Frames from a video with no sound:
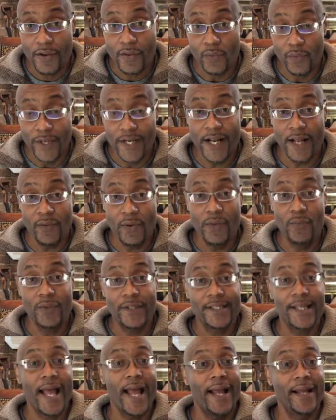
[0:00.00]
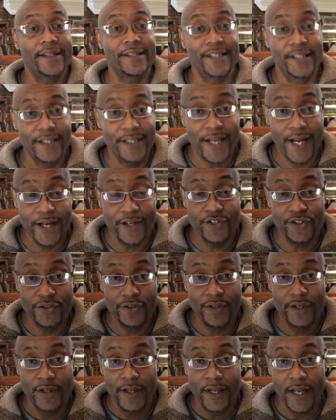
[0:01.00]
When was I a teenager?
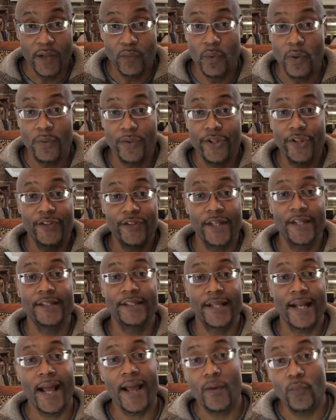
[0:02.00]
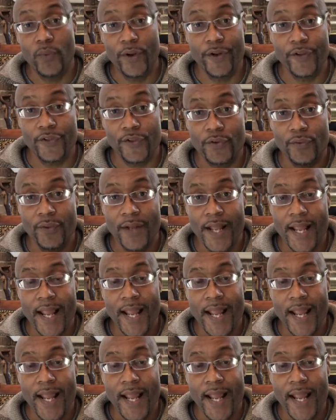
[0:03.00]
And what were the things that I went through?